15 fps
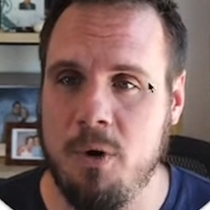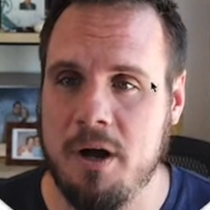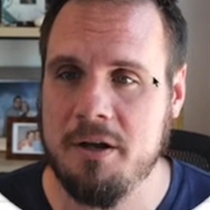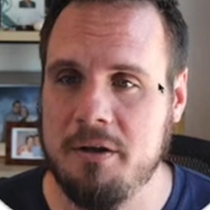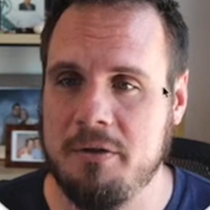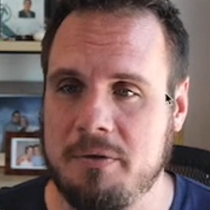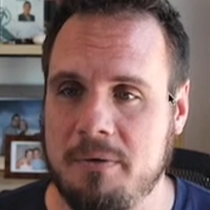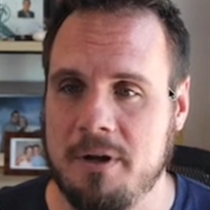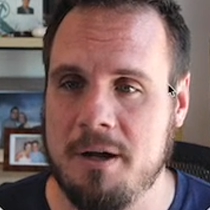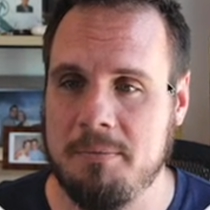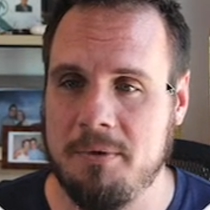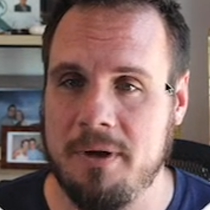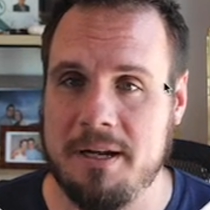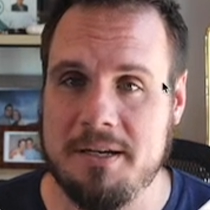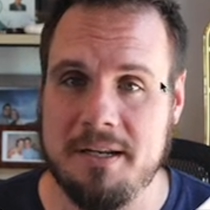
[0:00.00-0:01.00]
you through a couple
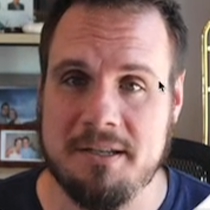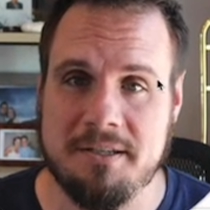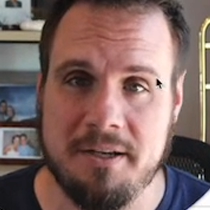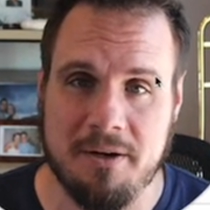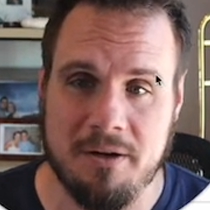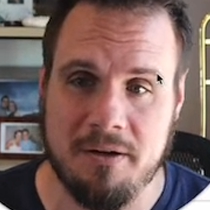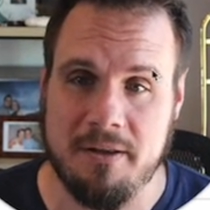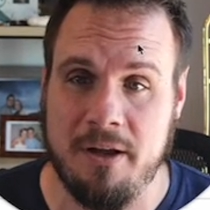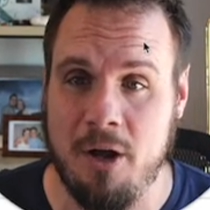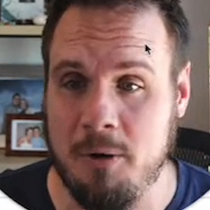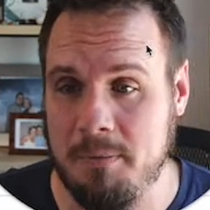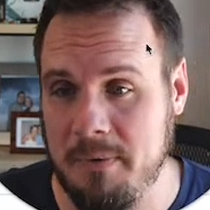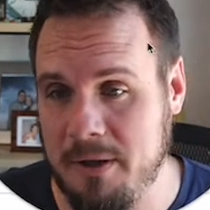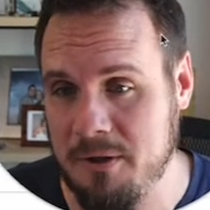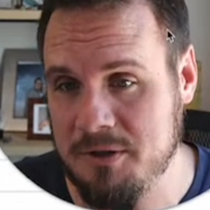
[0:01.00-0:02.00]
ideas here to help
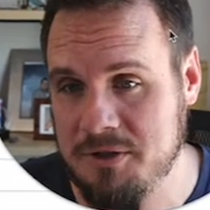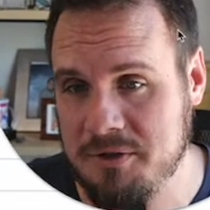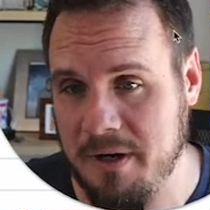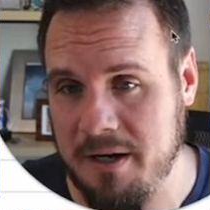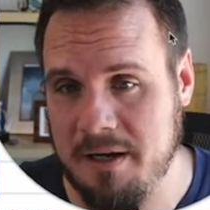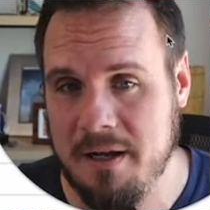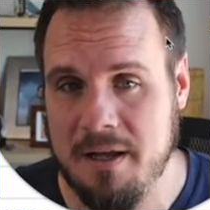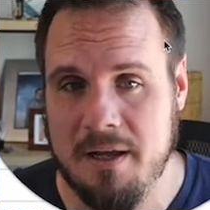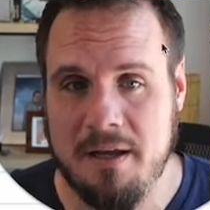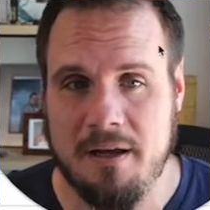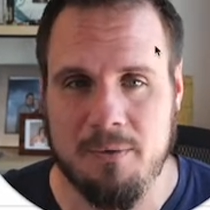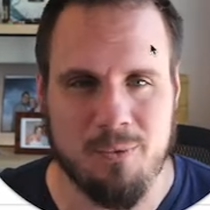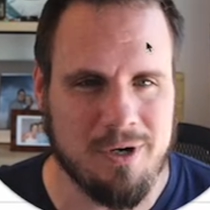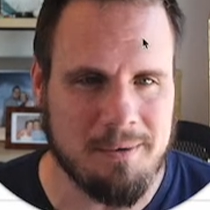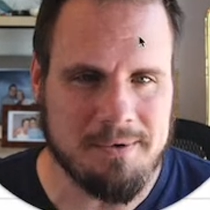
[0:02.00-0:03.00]
illustrate
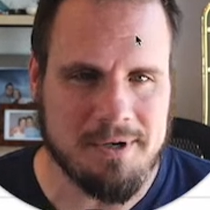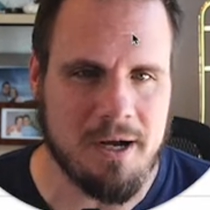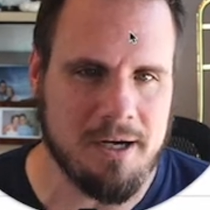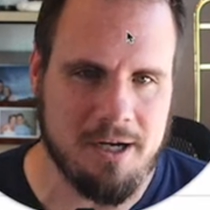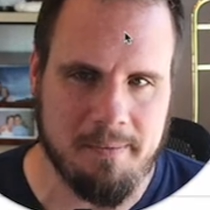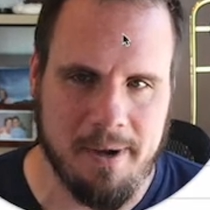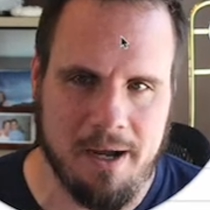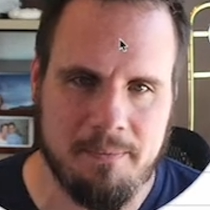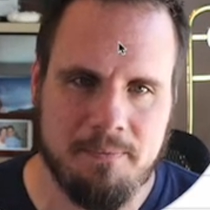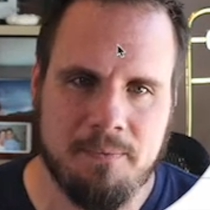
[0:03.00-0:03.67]
what I'm talking about.